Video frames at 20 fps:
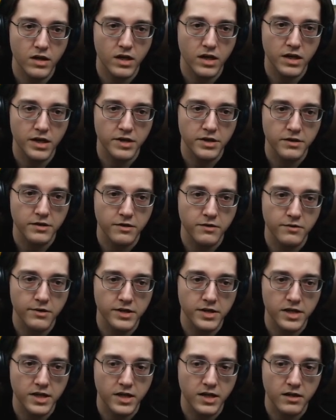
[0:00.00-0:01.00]
Uh, you're
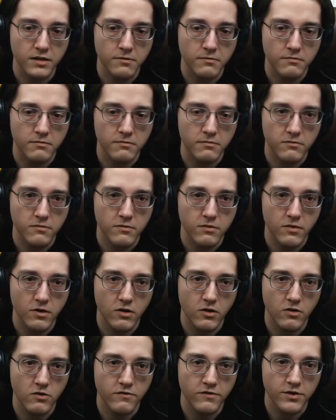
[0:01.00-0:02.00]
going to come
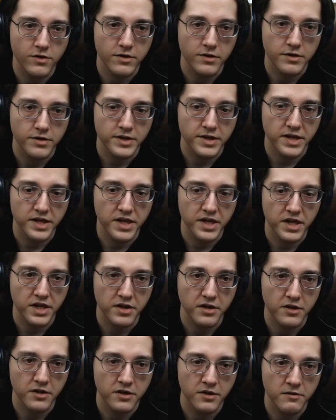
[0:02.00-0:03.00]
over
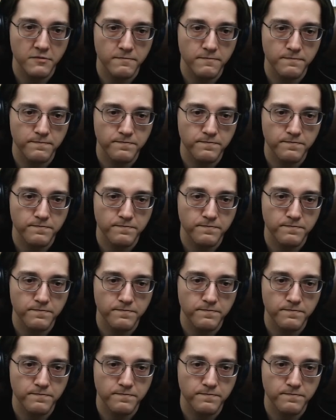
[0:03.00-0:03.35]
here.